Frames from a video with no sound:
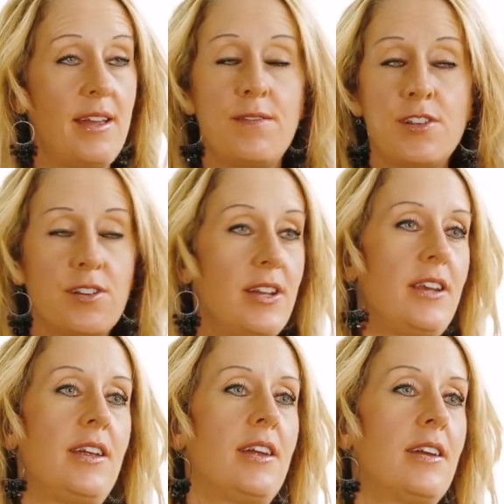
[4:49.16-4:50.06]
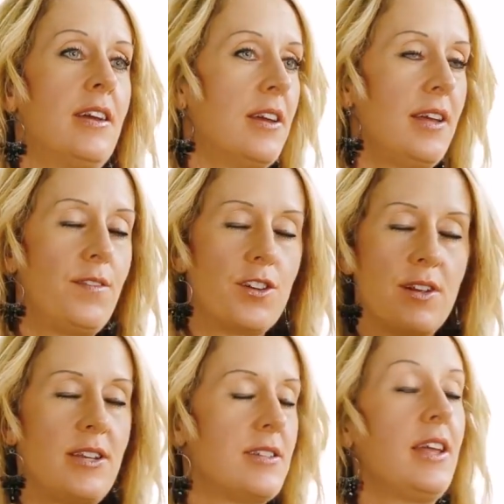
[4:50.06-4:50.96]
If you're into
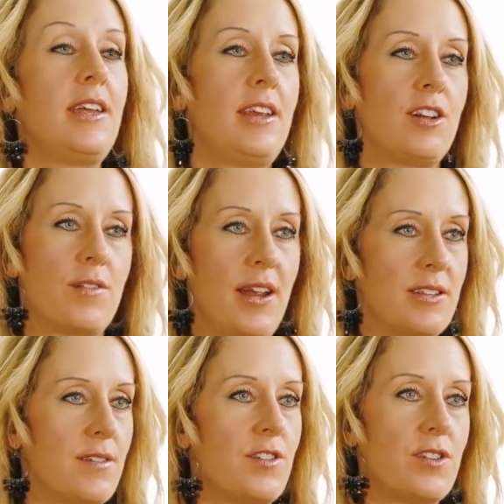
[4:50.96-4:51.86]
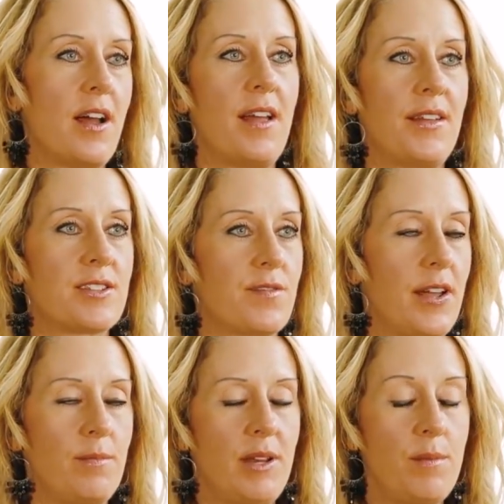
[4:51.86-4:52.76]
eating grains. If you're not, that's
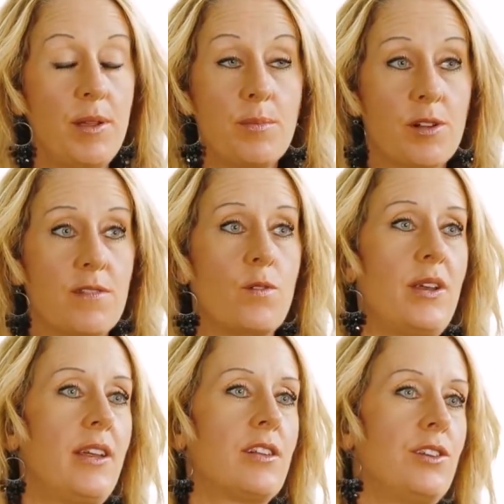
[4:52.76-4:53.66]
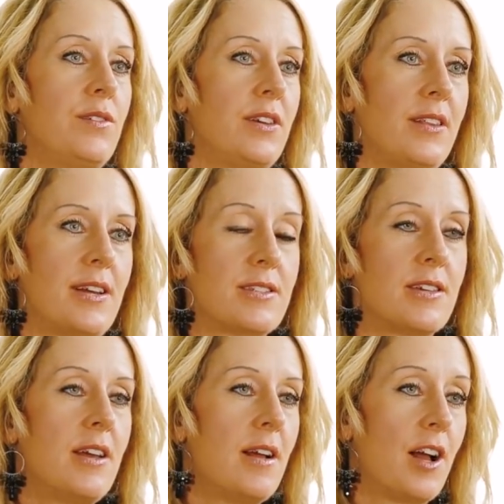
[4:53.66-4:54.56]
fine. Many people are avoiding gluten, and
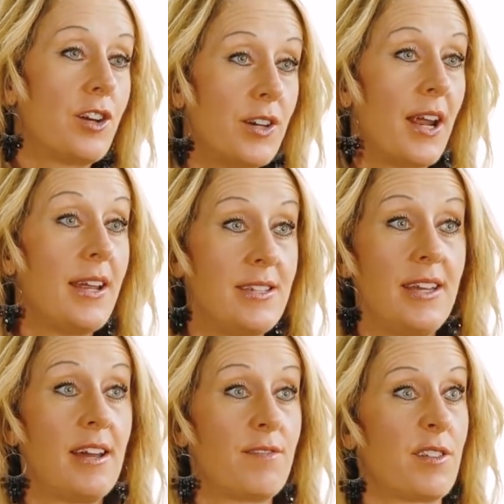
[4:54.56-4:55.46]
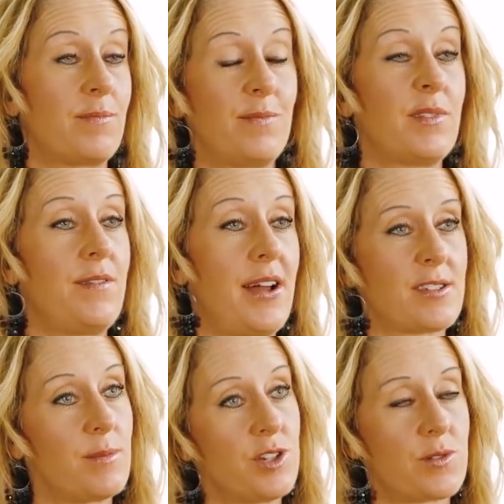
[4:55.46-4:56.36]
that's a good idea for the
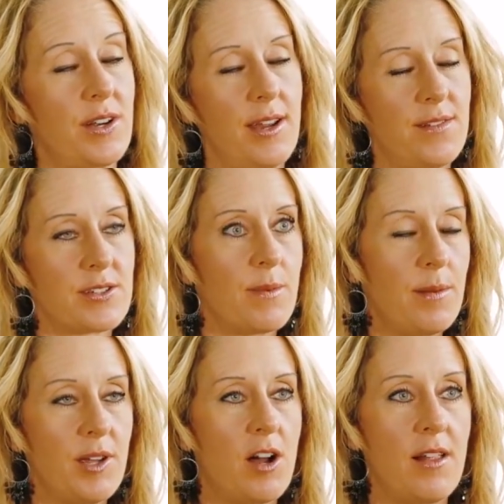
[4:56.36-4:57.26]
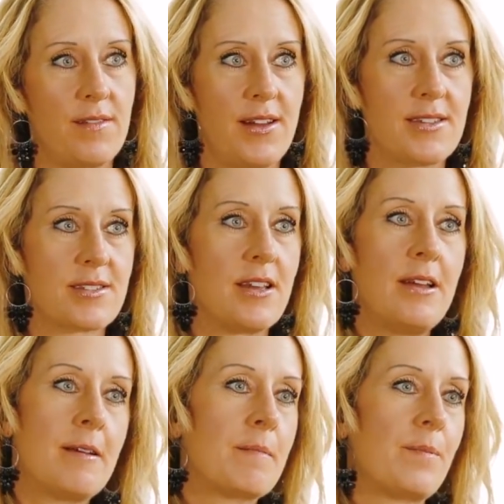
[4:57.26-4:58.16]
vast majority of us, maybe all of us.
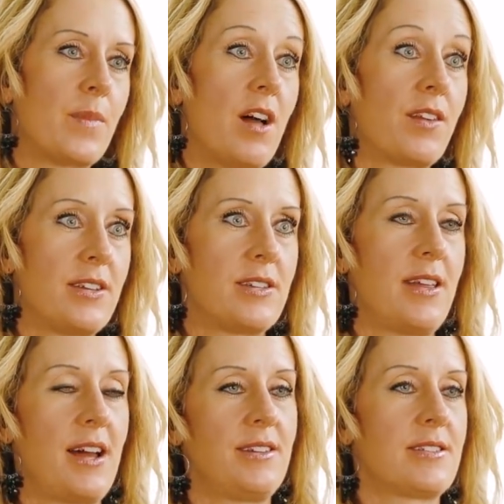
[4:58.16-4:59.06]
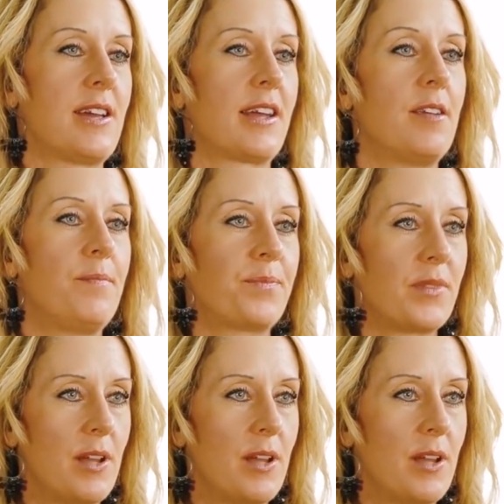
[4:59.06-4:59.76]
I'll get to that in a second.